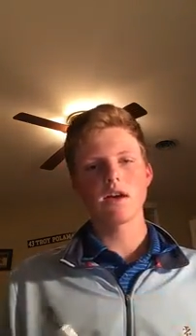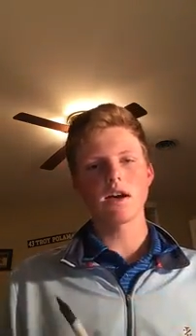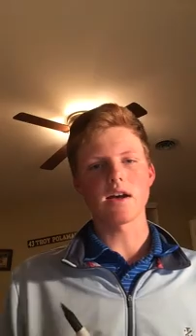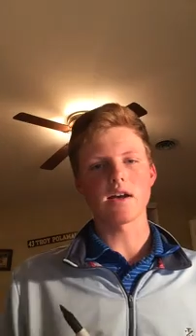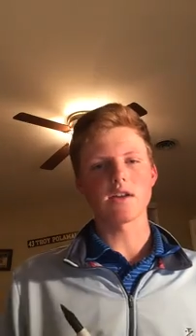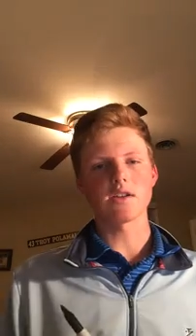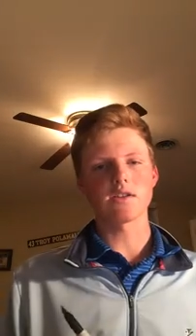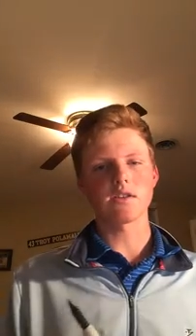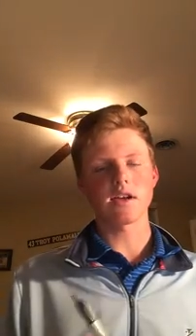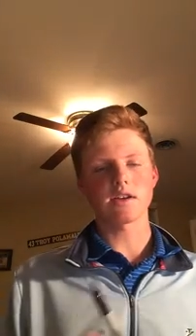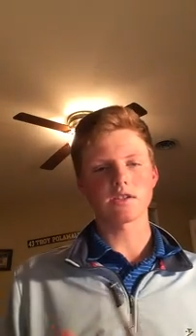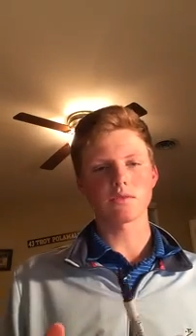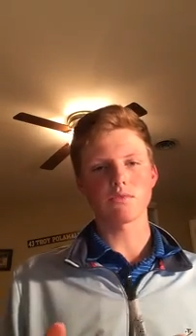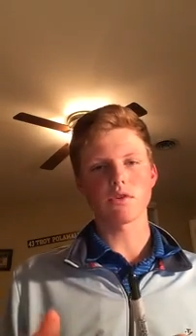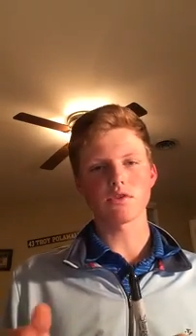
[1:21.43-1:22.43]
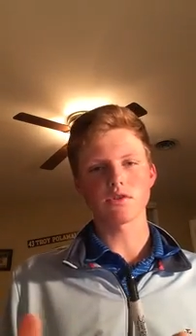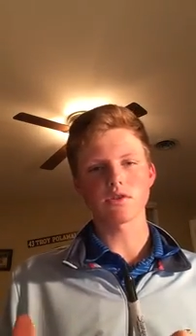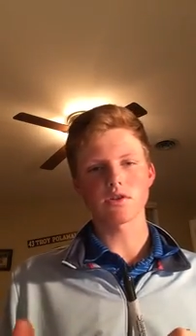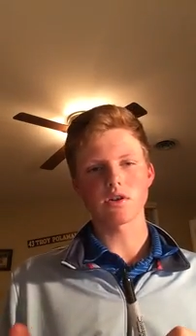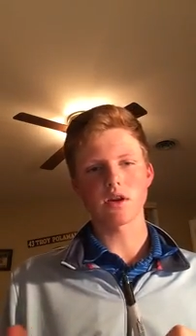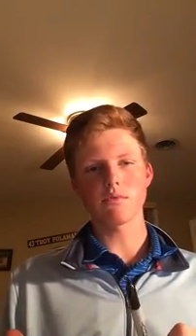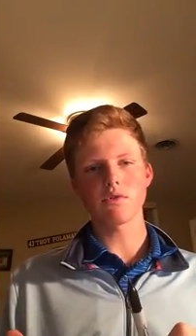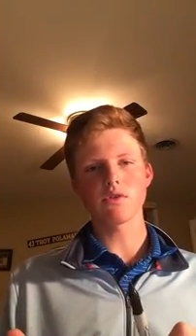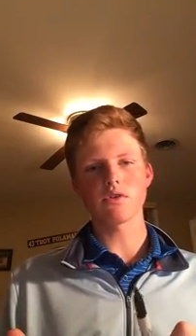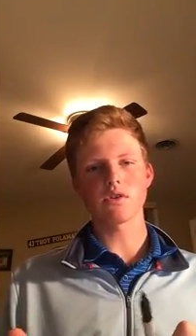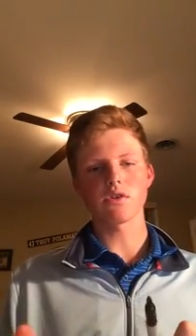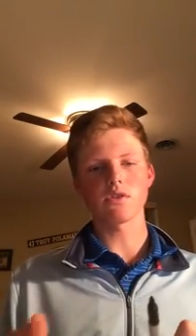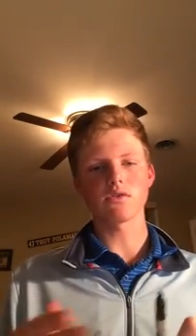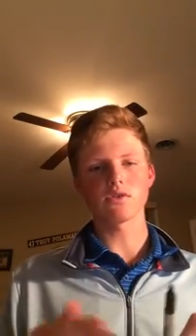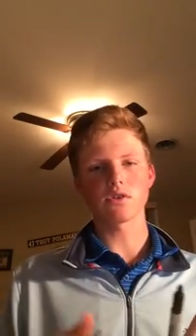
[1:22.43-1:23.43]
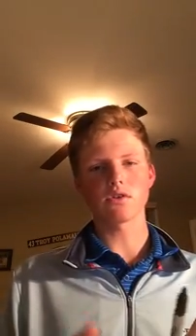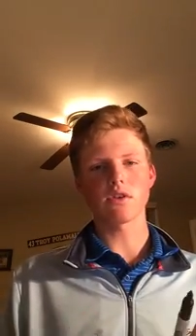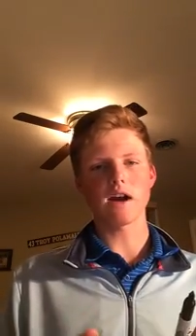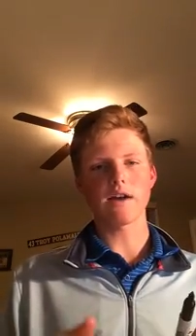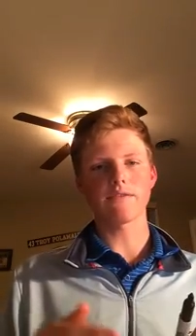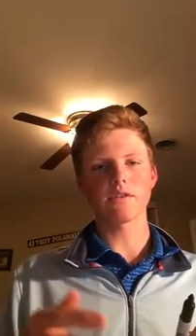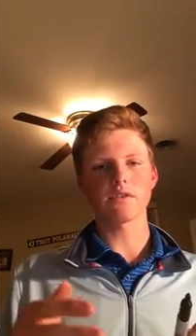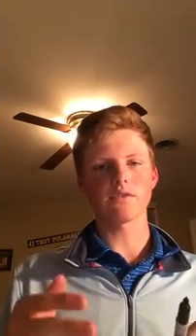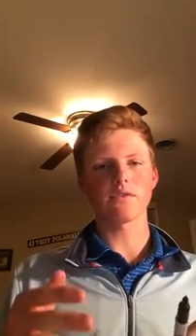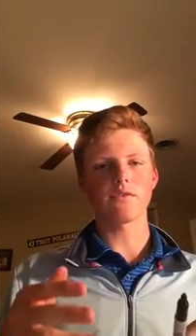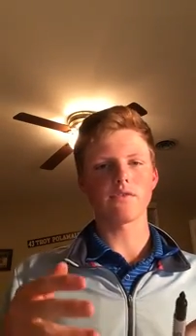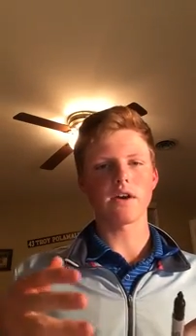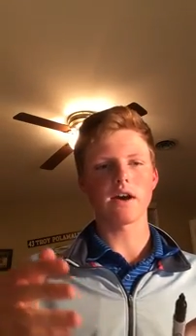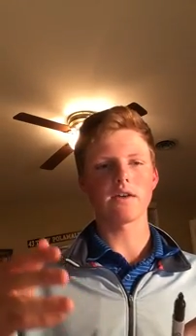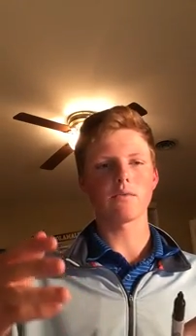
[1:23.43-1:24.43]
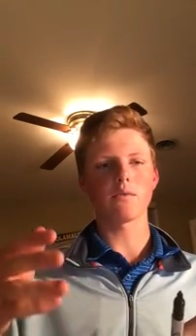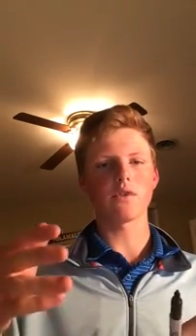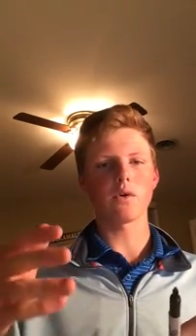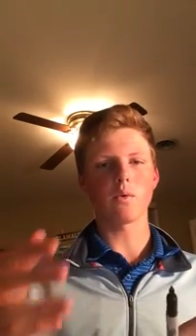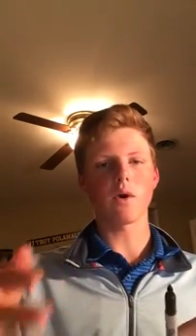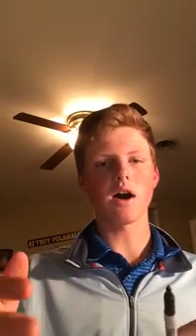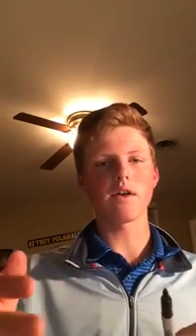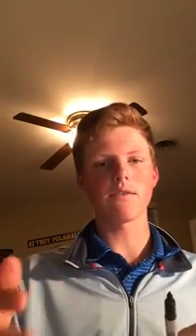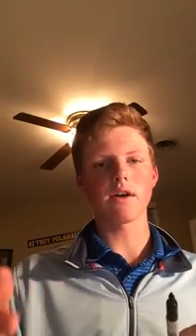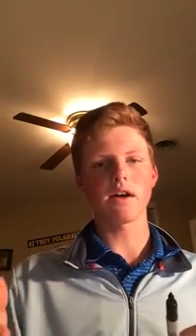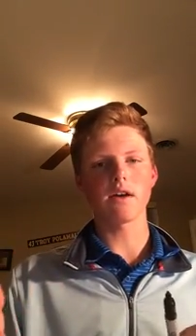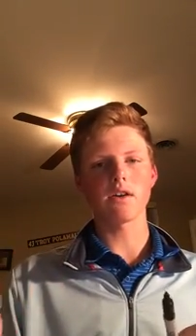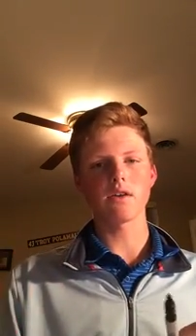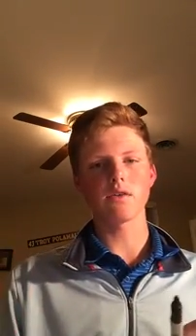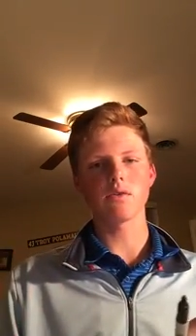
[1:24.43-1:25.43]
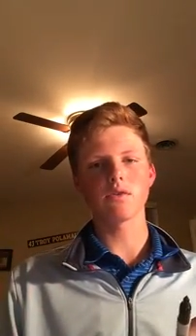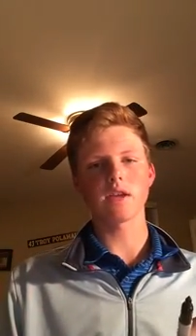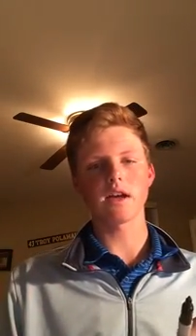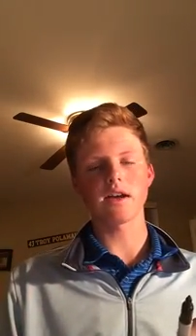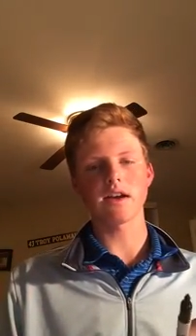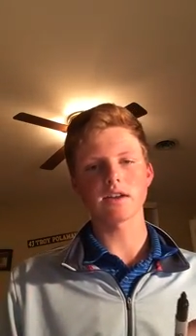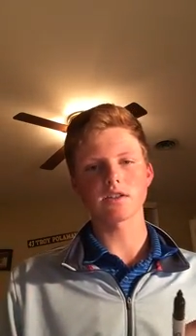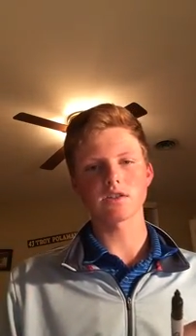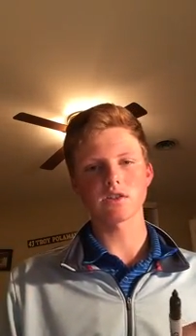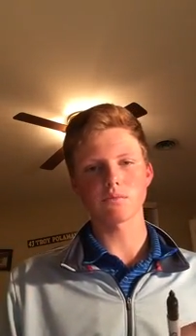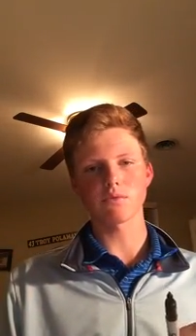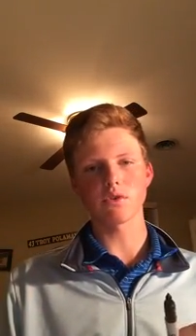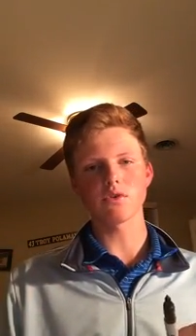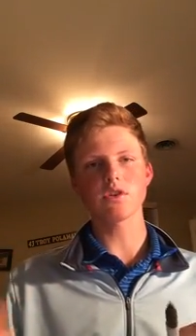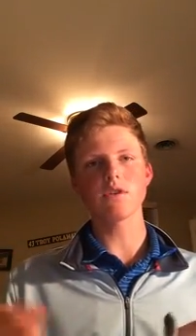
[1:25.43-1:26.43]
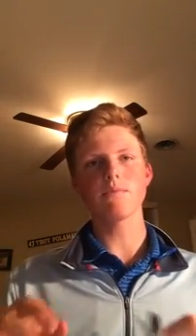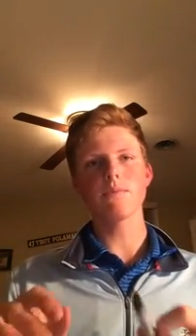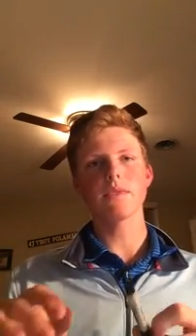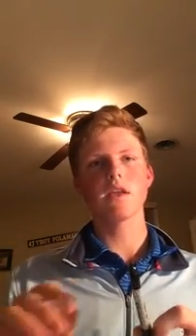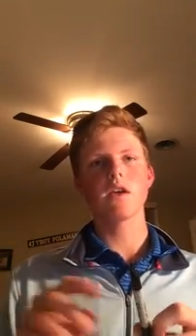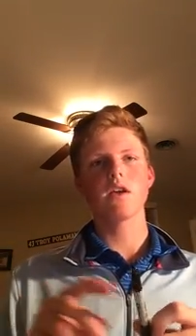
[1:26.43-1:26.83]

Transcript: As x approaches a number, you can use the graph to find the y value that x is approaching.